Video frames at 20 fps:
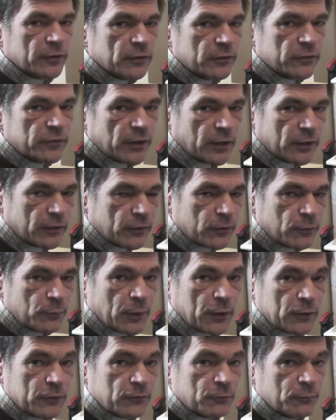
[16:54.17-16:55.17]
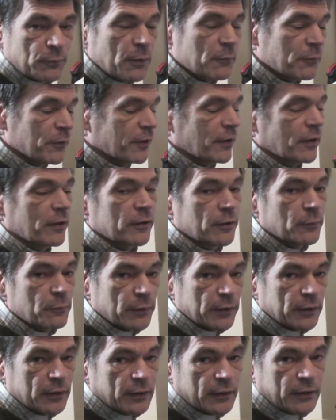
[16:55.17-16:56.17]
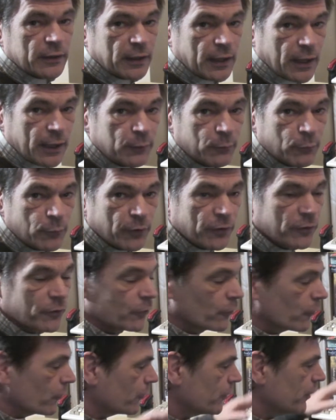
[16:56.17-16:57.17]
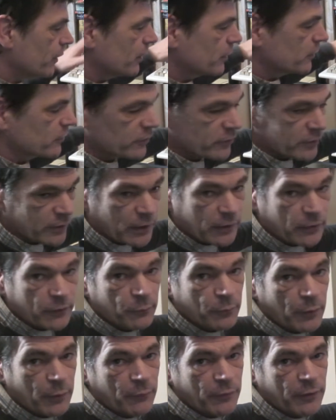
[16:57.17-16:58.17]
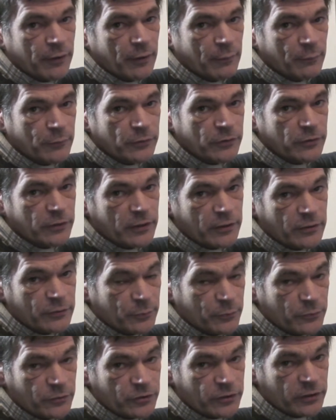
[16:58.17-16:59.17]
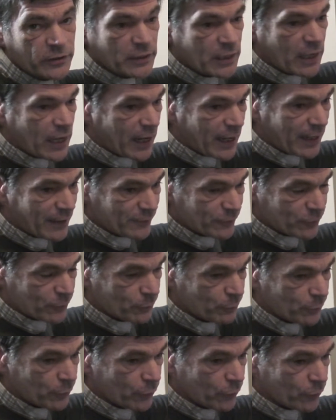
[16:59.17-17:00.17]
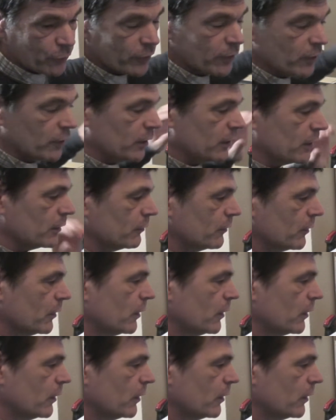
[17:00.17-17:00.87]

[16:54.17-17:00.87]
the standard amount of memory that the Amiga came with, not the extended memory that this machine has on board. Now,